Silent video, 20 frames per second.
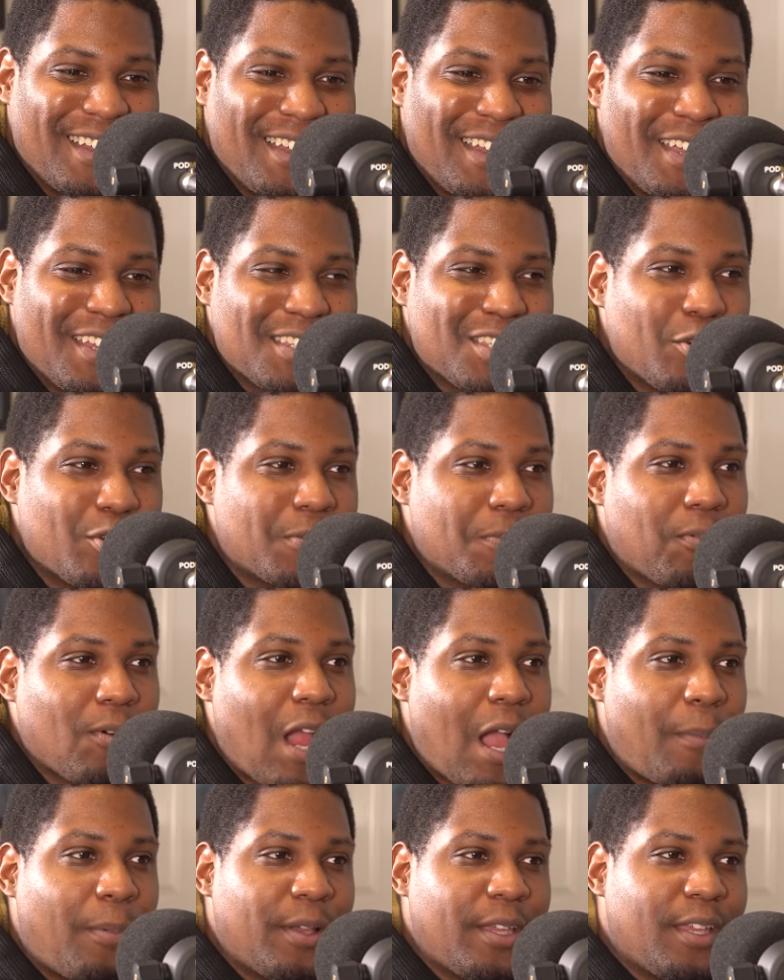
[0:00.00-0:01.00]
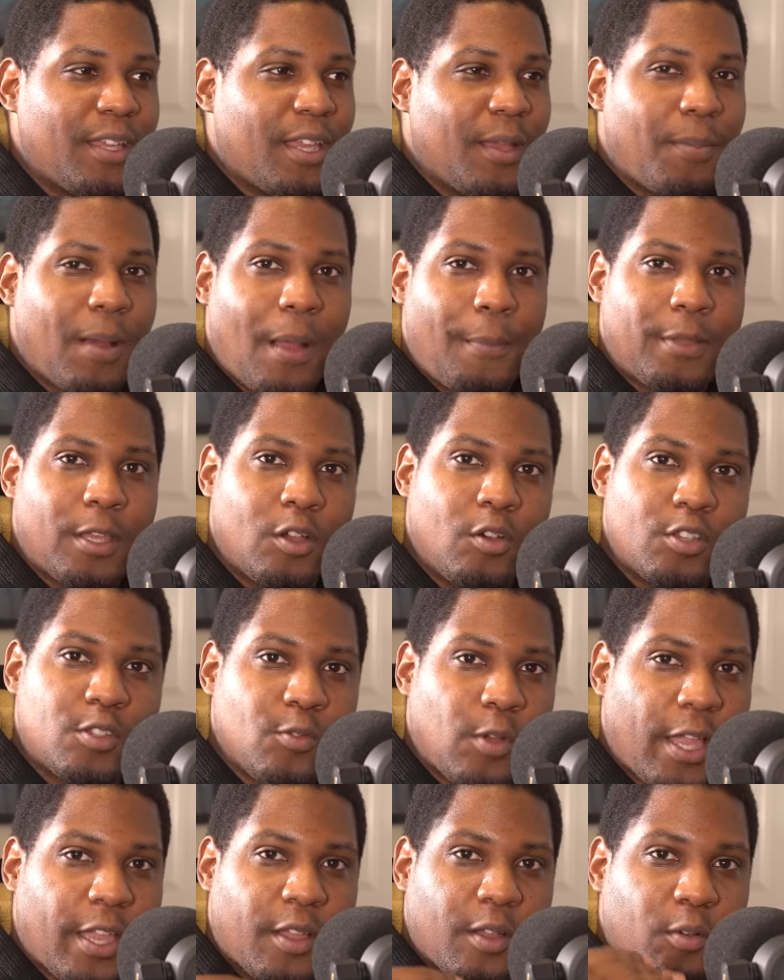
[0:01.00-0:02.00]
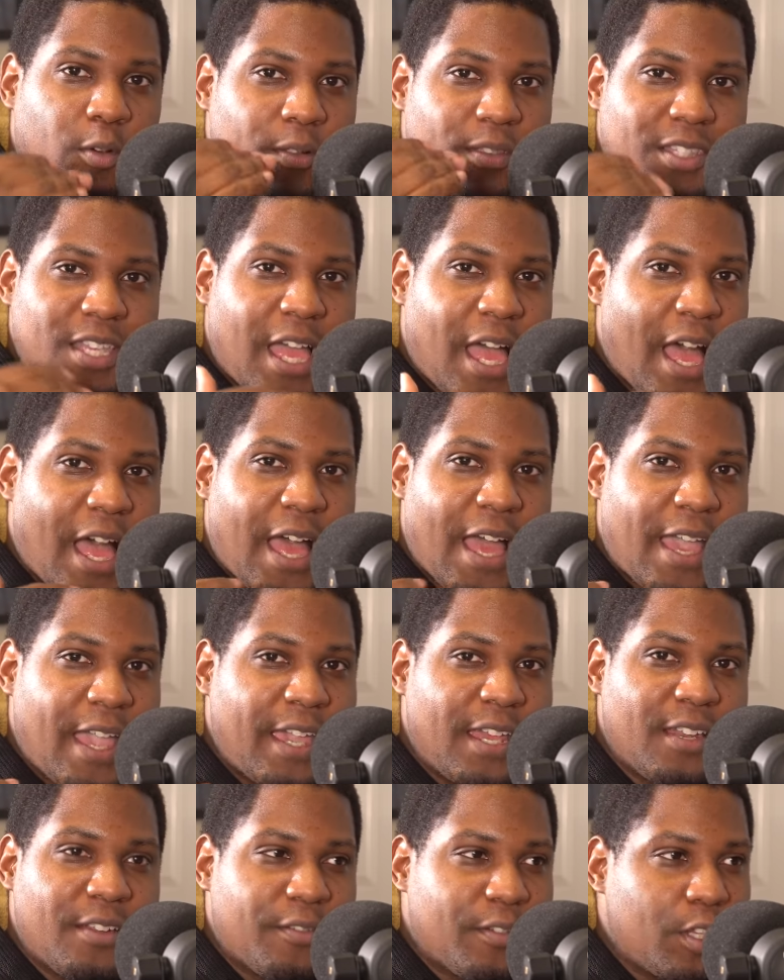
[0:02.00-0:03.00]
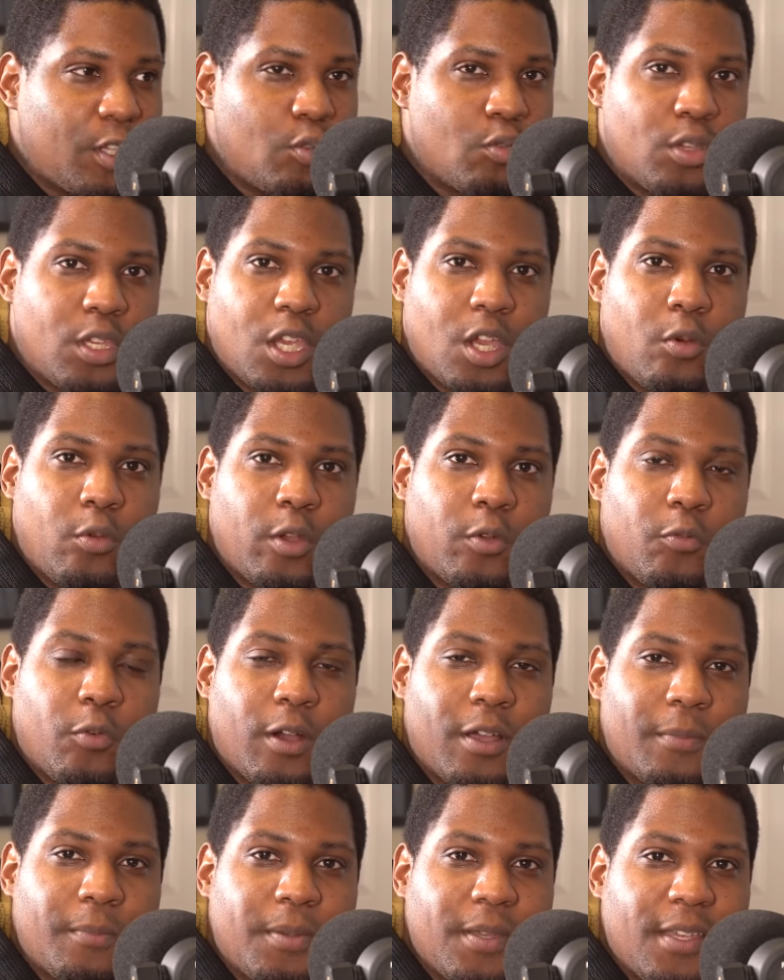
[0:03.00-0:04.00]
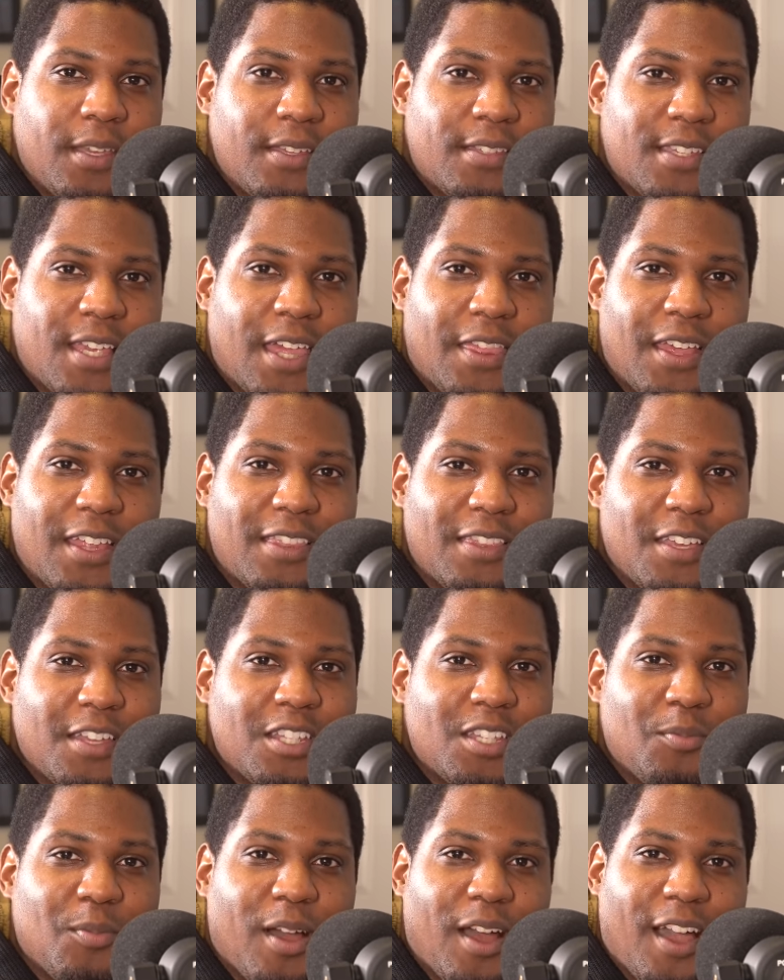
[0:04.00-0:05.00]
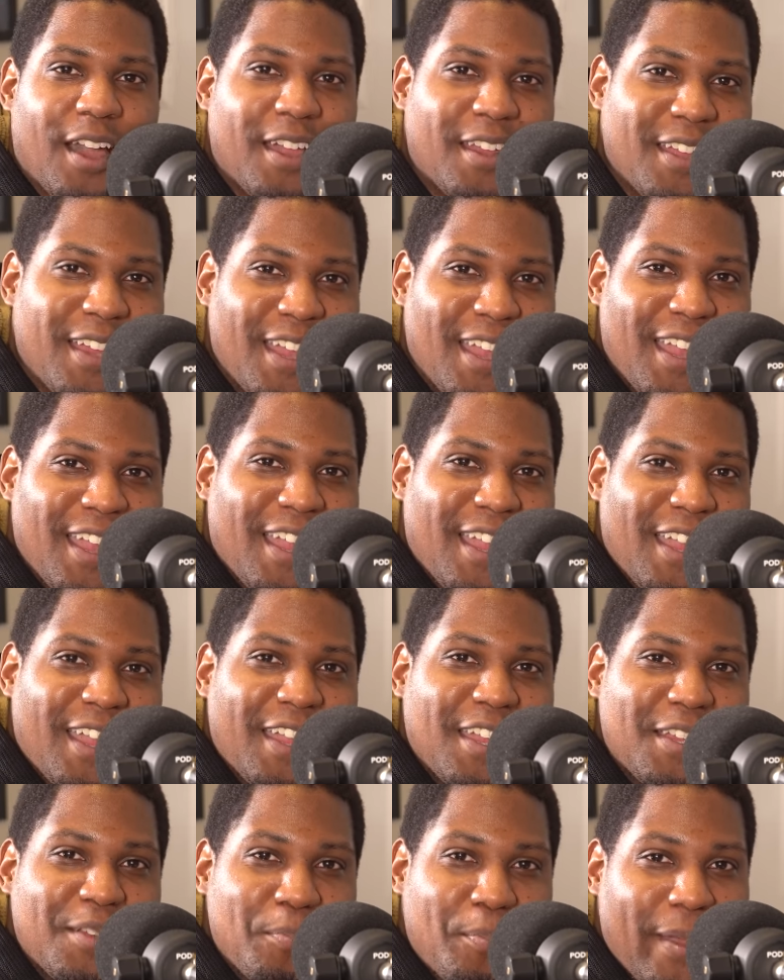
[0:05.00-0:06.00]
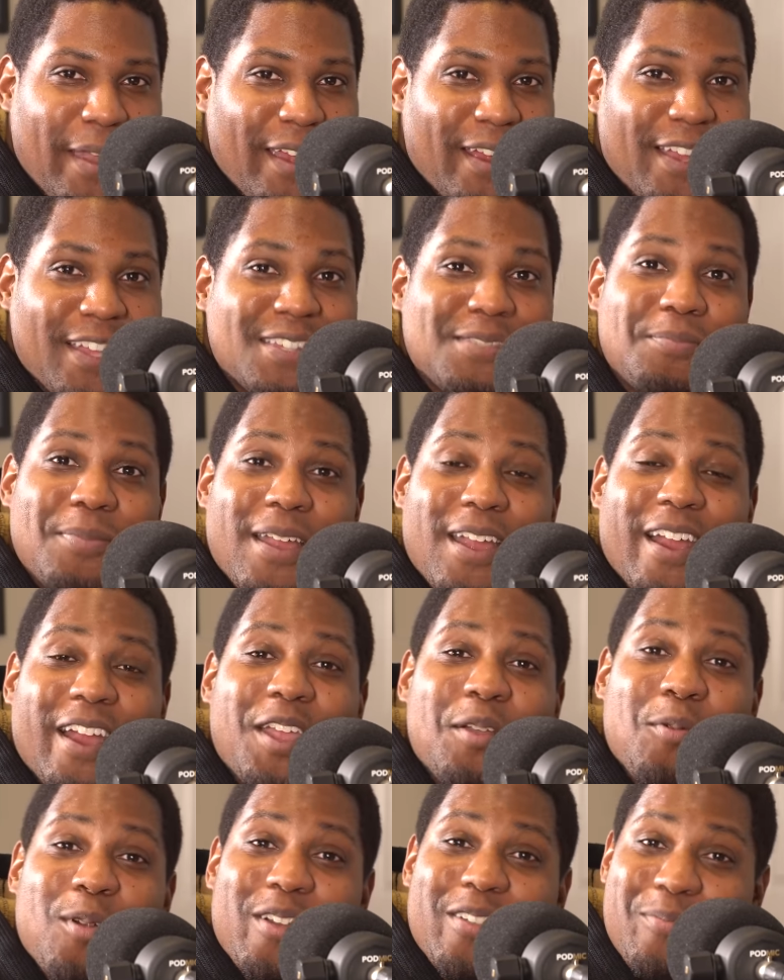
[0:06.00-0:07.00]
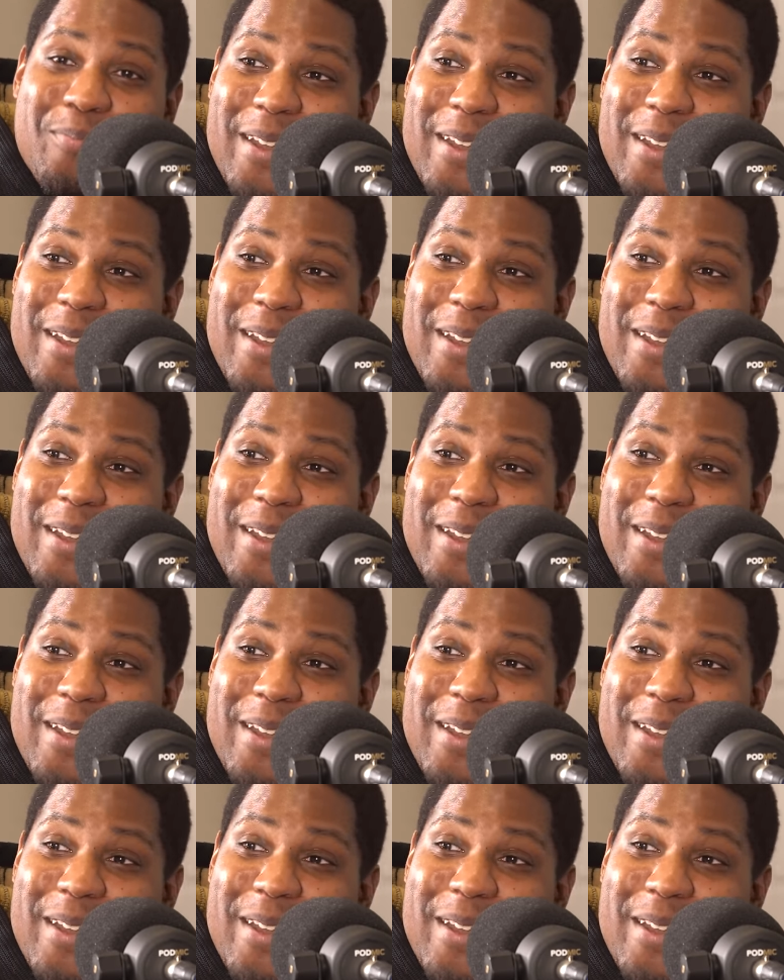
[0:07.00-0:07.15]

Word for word: Yeah. So it's probably it probably goes like tied Yu Gi Oh and One Piece, and then Digimon it ba- is barely worth